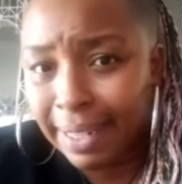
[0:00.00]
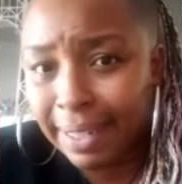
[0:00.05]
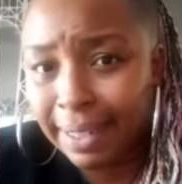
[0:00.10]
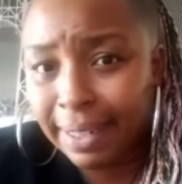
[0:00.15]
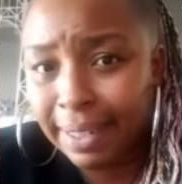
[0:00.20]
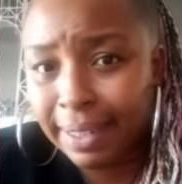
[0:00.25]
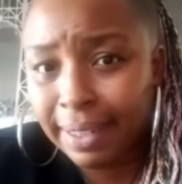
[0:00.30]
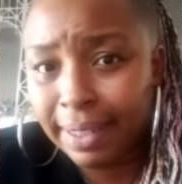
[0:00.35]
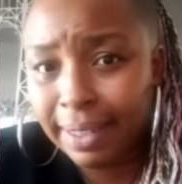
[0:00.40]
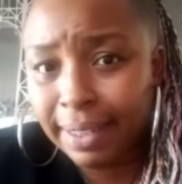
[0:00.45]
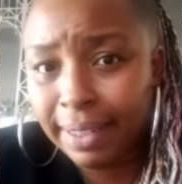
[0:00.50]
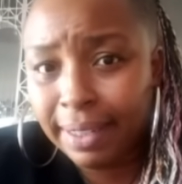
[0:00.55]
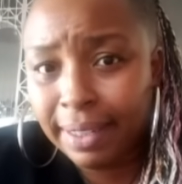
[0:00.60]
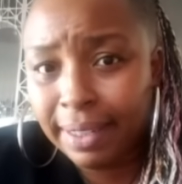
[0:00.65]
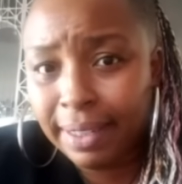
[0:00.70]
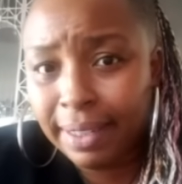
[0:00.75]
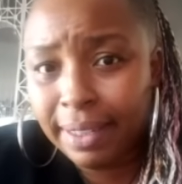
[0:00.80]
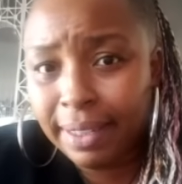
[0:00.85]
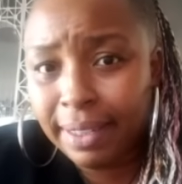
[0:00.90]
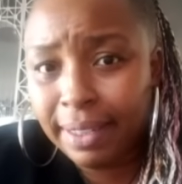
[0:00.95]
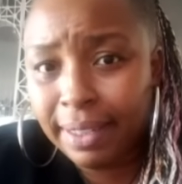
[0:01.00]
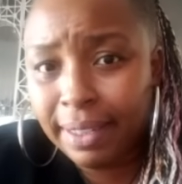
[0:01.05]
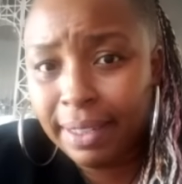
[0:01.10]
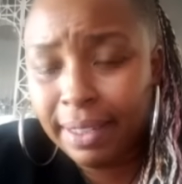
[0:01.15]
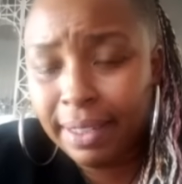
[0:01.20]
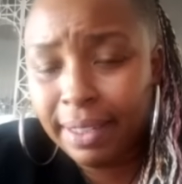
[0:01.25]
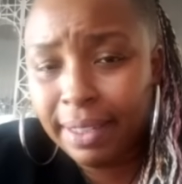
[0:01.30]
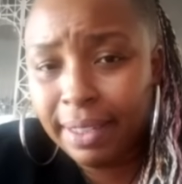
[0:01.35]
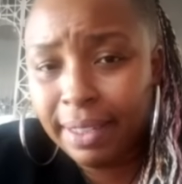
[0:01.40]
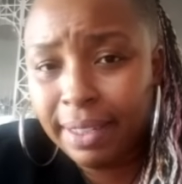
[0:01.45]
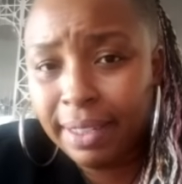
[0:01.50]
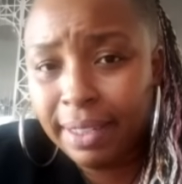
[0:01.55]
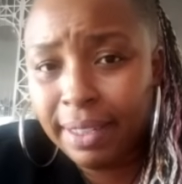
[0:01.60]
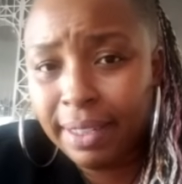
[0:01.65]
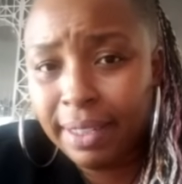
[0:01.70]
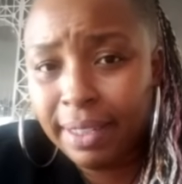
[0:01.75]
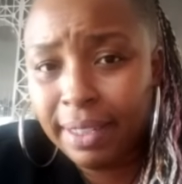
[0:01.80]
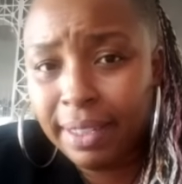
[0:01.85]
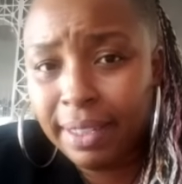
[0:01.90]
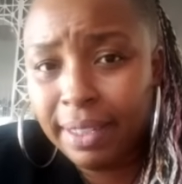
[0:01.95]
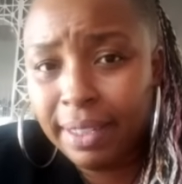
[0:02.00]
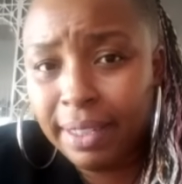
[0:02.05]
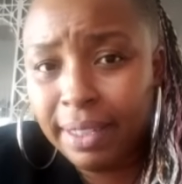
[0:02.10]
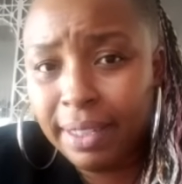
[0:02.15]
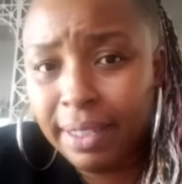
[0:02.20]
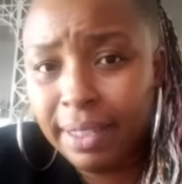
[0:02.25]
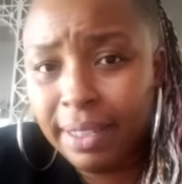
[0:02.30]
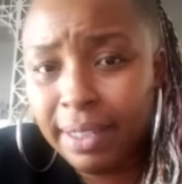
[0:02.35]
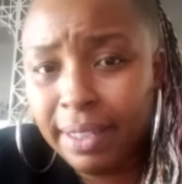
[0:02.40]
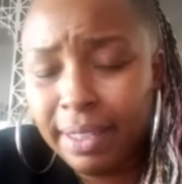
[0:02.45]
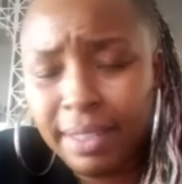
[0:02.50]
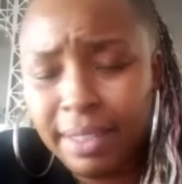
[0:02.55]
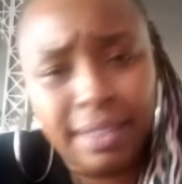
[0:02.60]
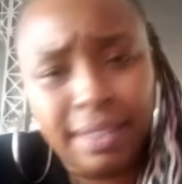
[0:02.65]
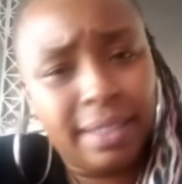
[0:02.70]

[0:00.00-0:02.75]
(silence)